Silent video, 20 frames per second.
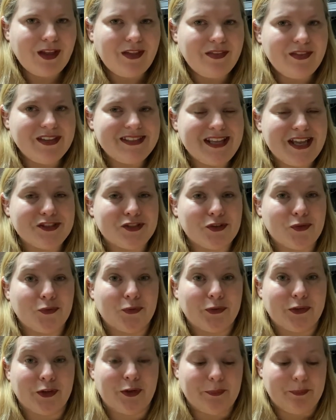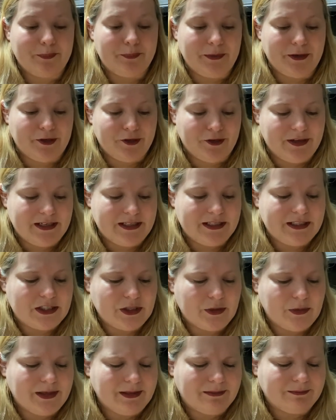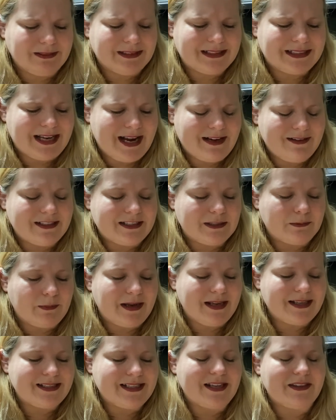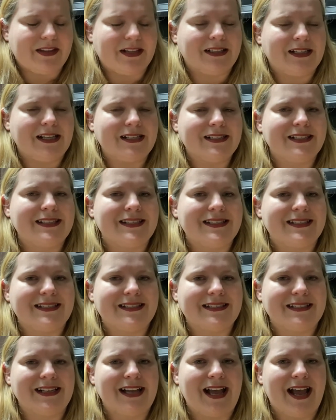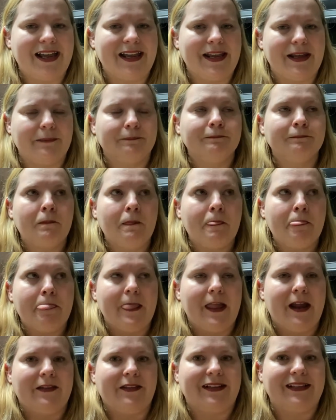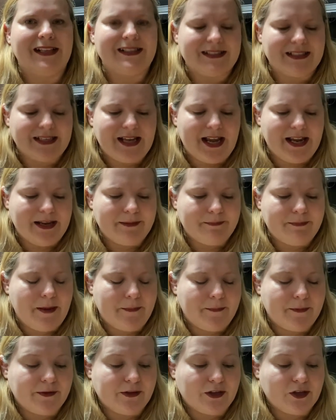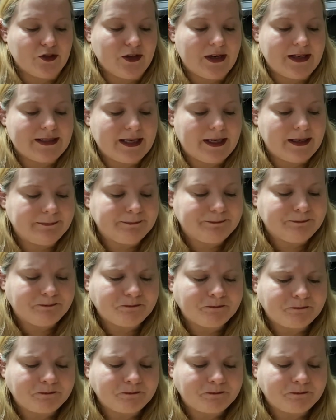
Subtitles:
This has a real bitterness to it. It's kind of spicy. I think that's the cayenne pepper in the dressing,